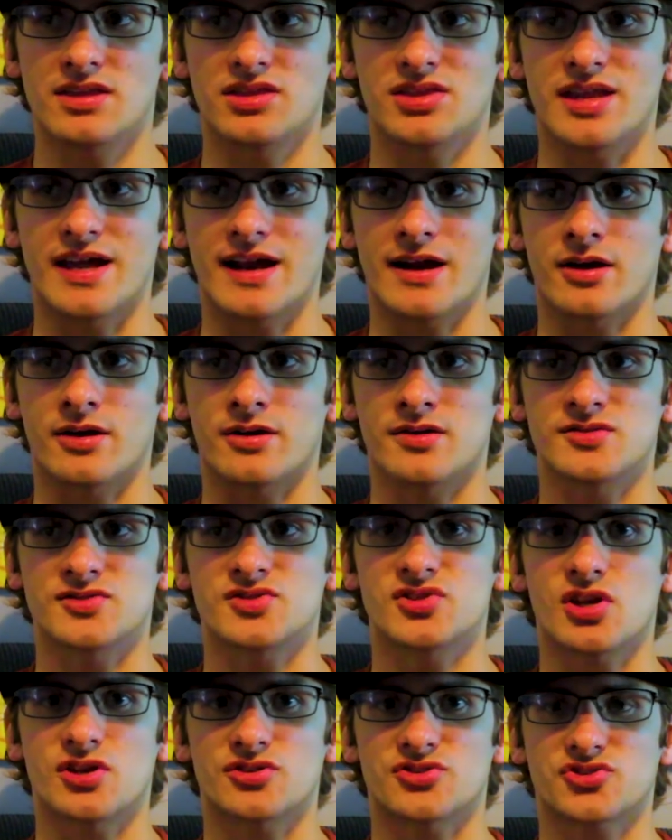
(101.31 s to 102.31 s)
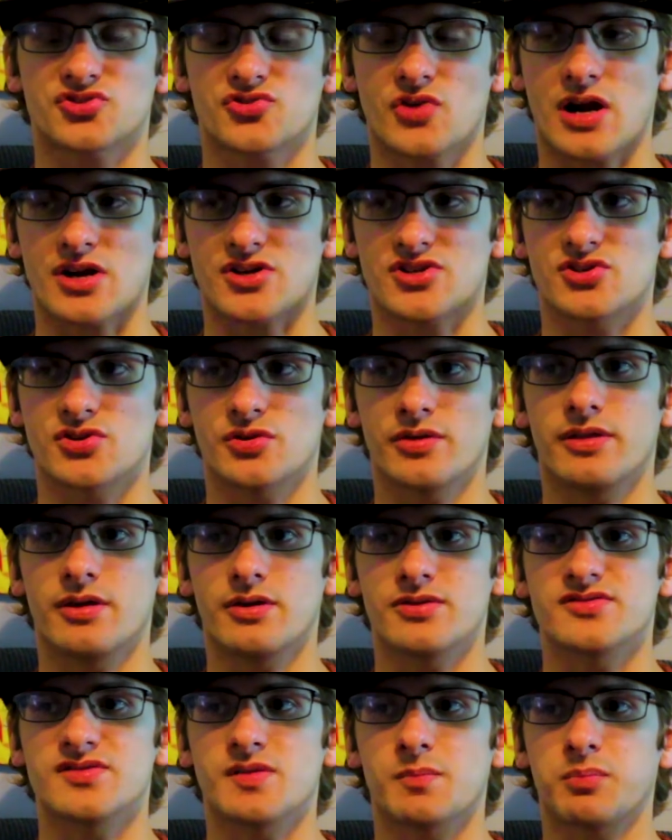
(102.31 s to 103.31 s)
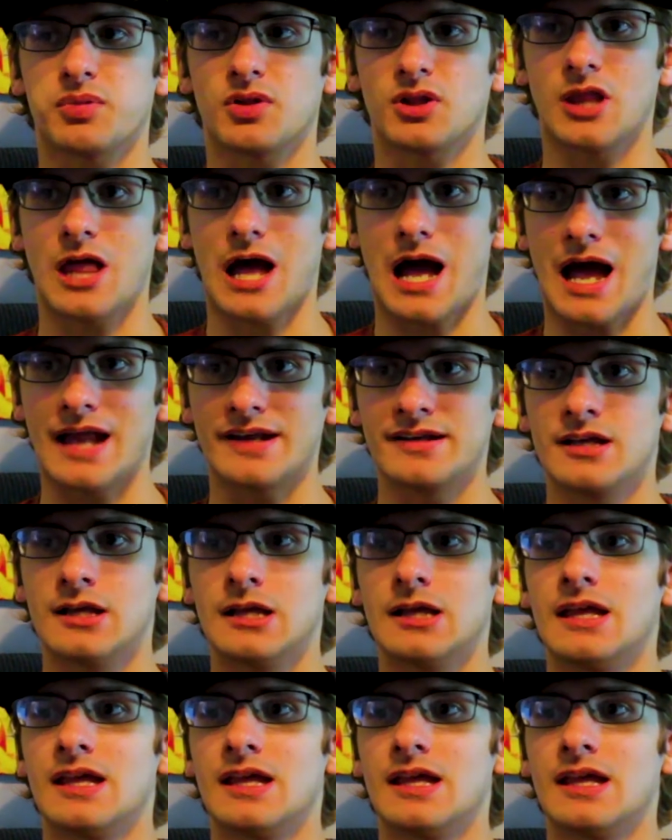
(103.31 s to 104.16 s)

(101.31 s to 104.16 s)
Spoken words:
There's a structure, there's a plot,